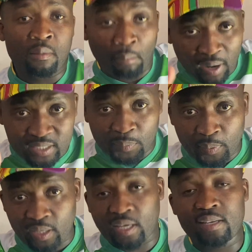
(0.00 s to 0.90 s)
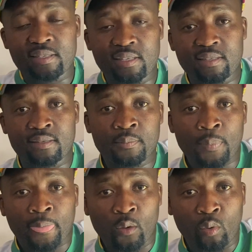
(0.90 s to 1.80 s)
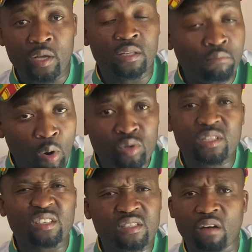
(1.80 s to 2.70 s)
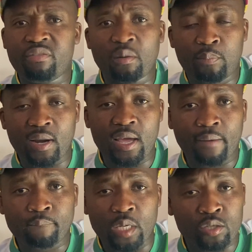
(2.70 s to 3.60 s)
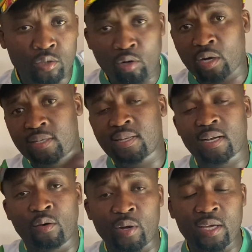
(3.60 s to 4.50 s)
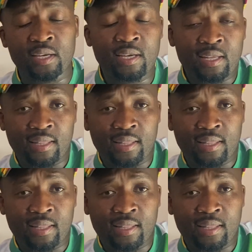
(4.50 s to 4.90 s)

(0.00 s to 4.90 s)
multiple cases where the most deserving player is not going to take away